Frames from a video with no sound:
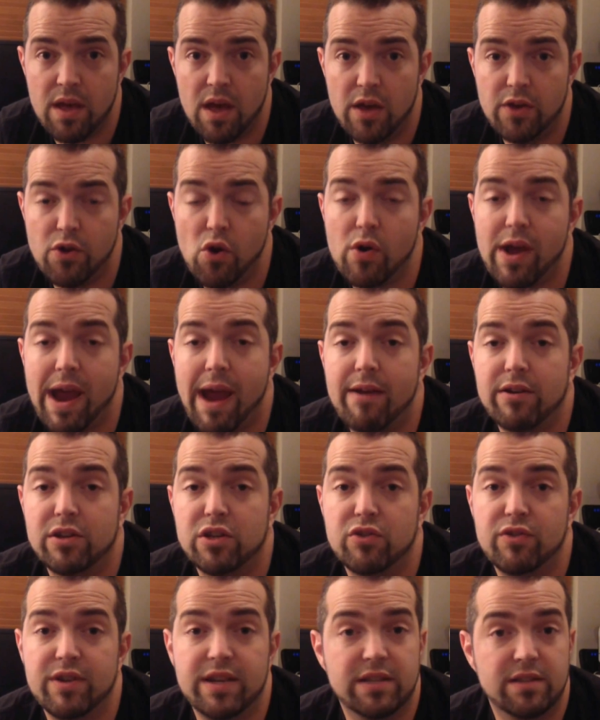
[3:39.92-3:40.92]
your
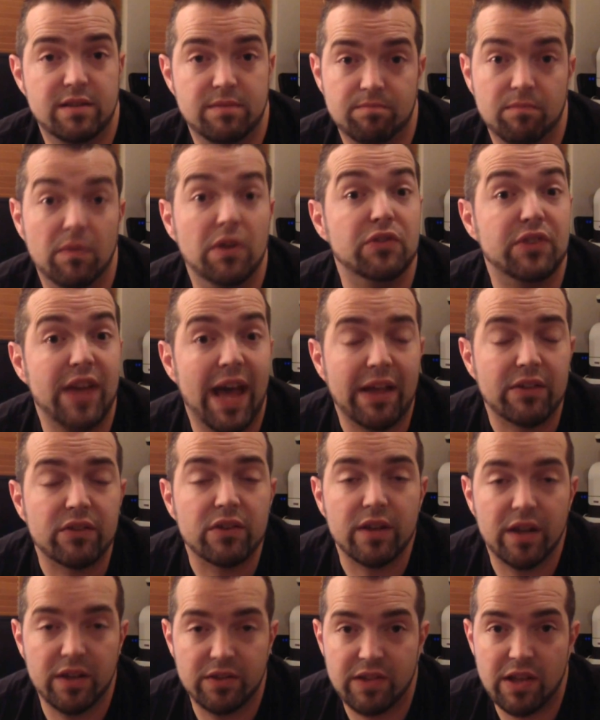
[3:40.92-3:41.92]
character is dead
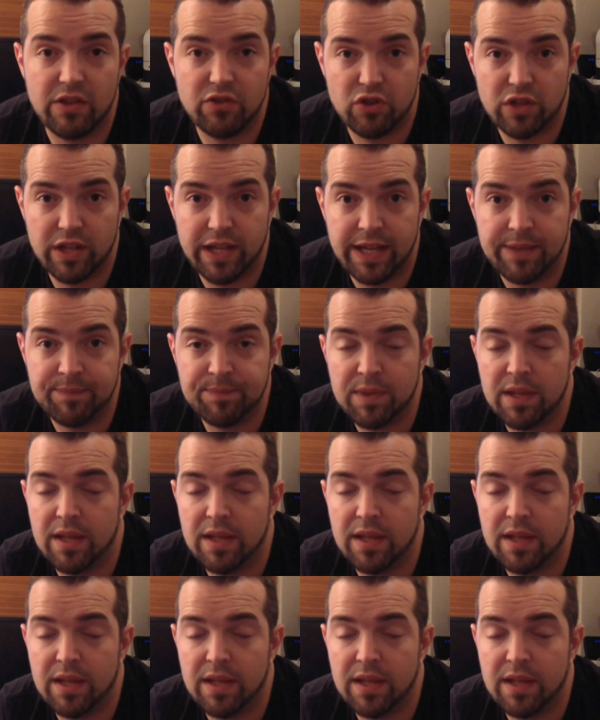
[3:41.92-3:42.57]
essentially,